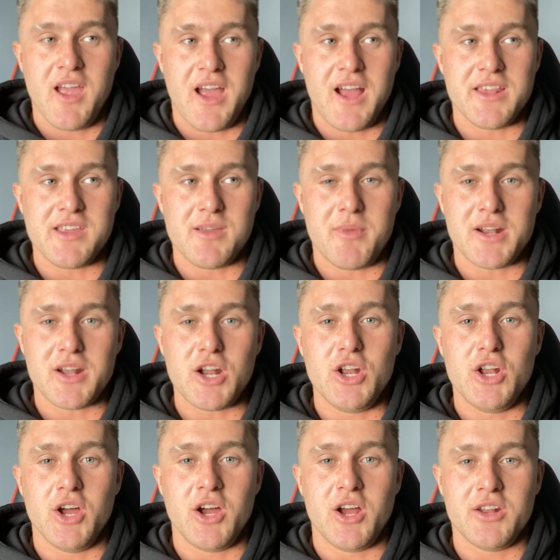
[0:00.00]
And the amount I
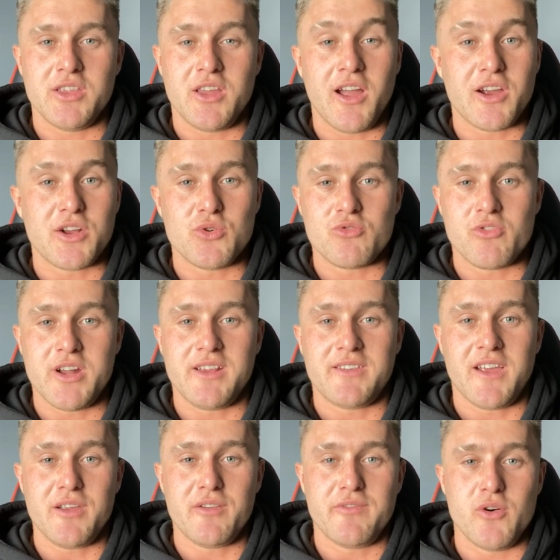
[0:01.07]
learned that I can already
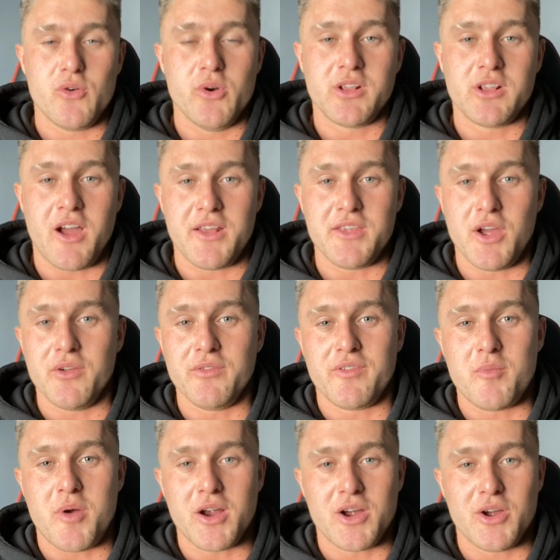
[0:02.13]
take forward, like I know
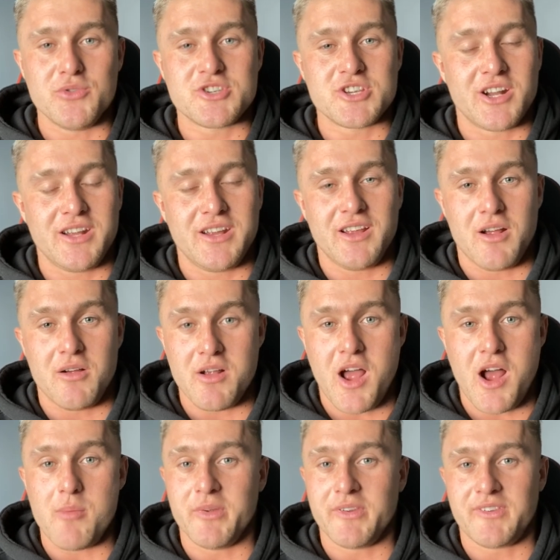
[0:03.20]
from my coaching, I need to
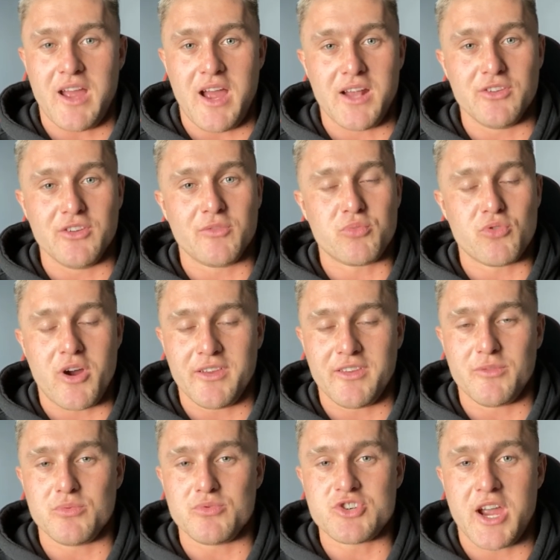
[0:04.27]
up my standards,
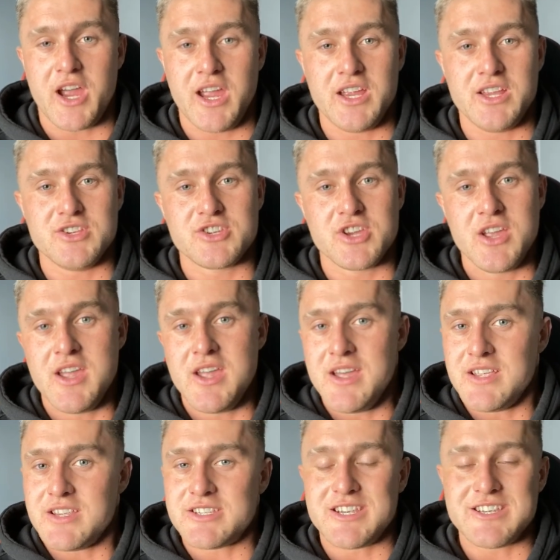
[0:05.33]
prices will change,
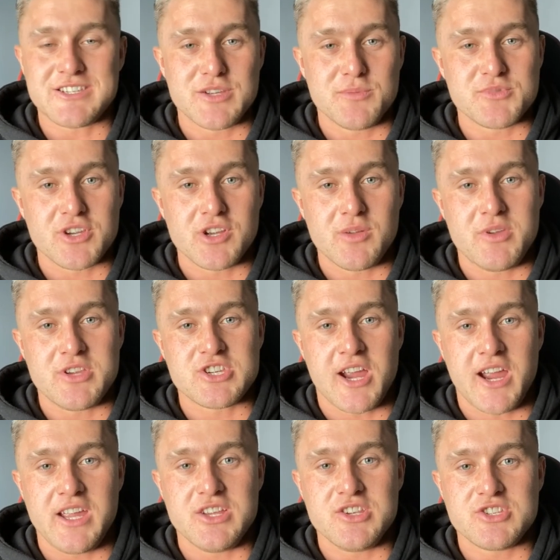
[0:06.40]
systems are going to be
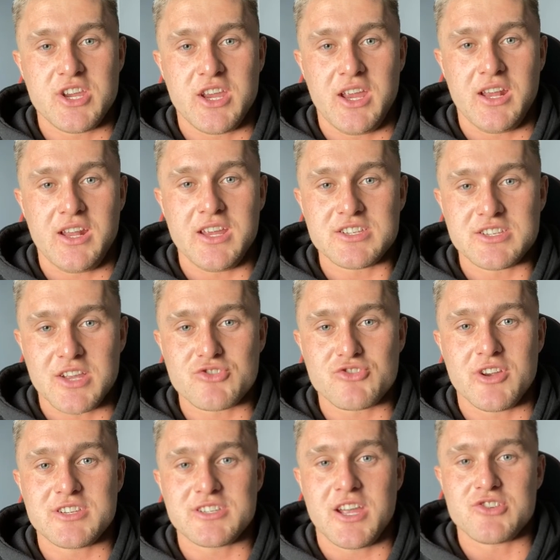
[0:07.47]
changing,
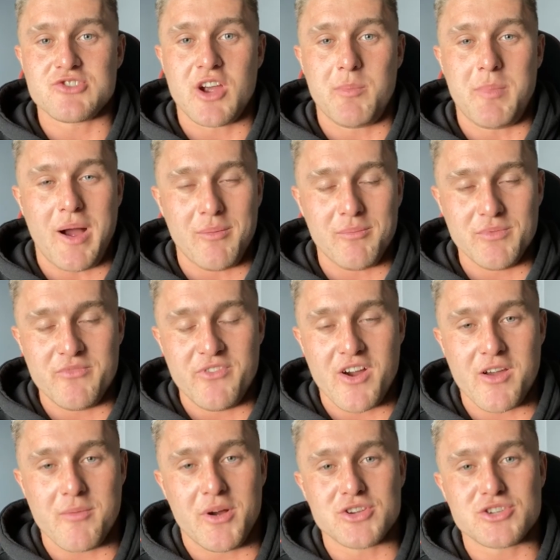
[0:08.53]
etc., etc. But I'm
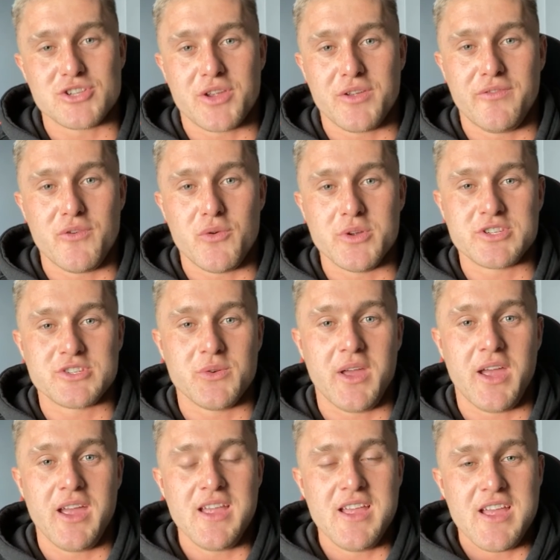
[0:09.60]
very much looking forward to
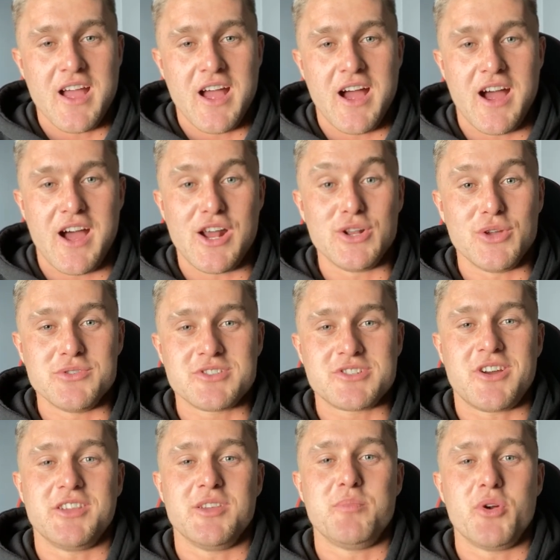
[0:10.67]
it
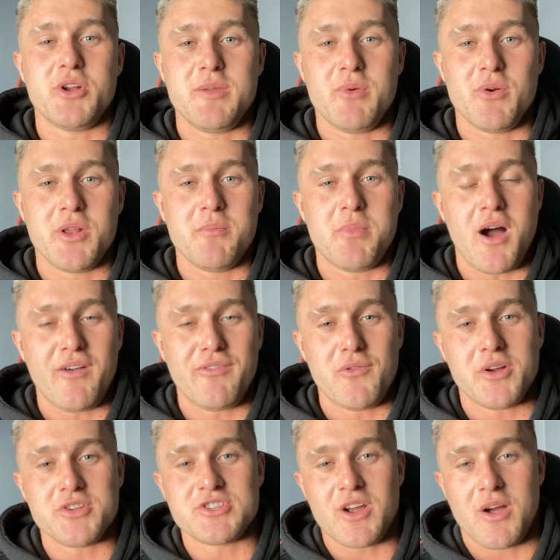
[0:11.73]
alongside the bodybuilding. But I
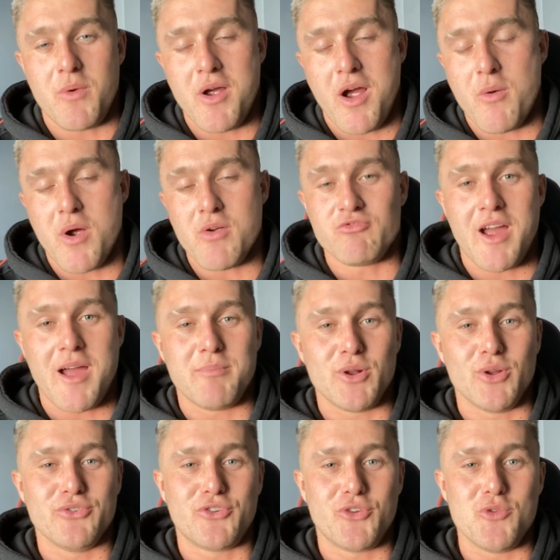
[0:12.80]
thought I won't ramble
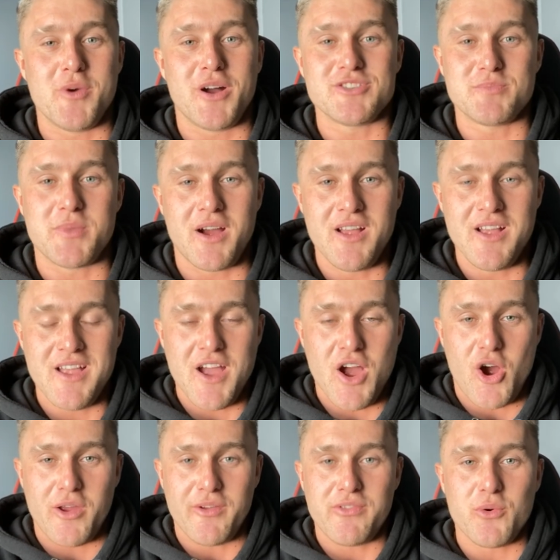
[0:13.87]
on too much, but
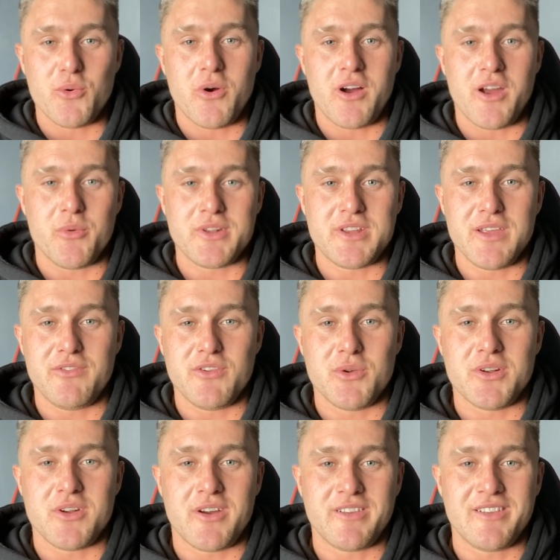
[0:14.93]
I thought I would give you a
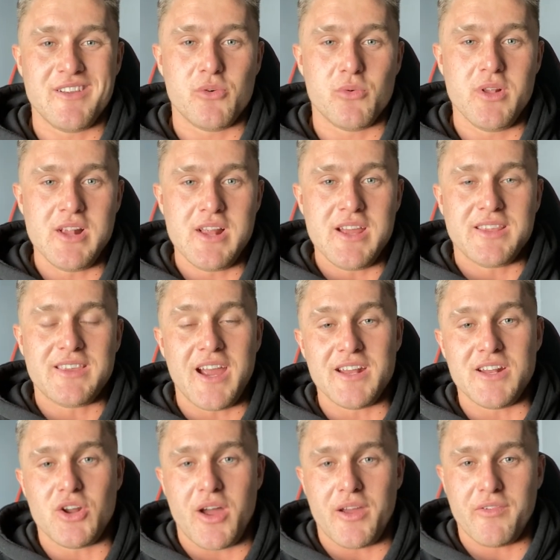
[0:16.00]
nice little day
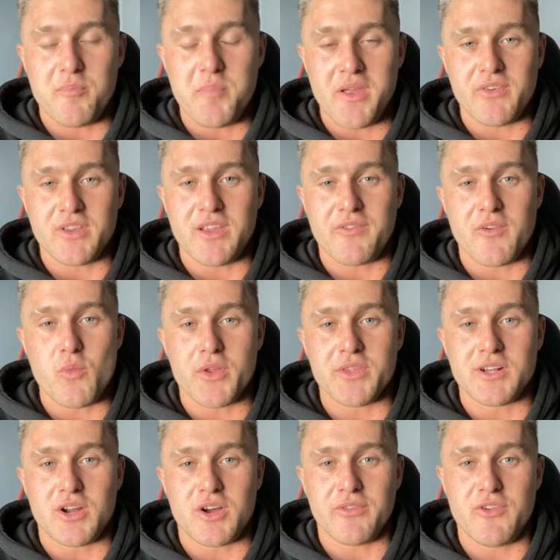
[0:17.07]
in life, a bit of a different one
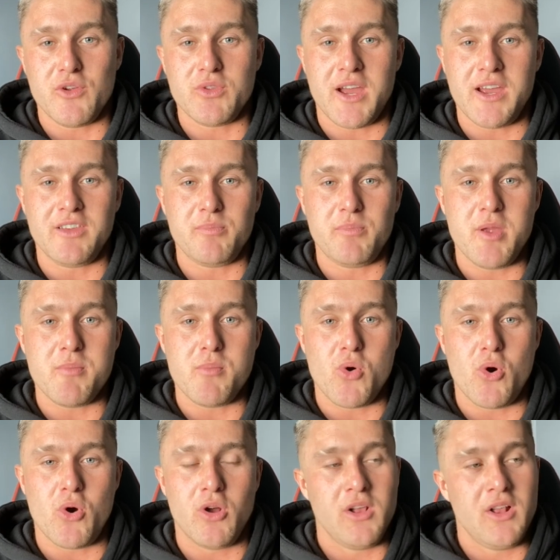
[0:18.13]
the last few days, bit
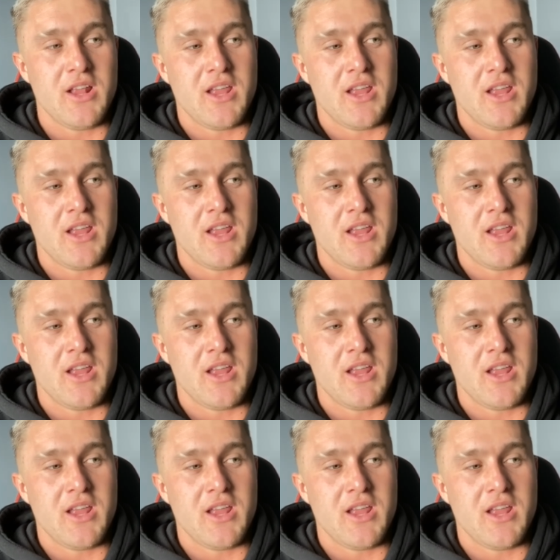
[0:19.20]
more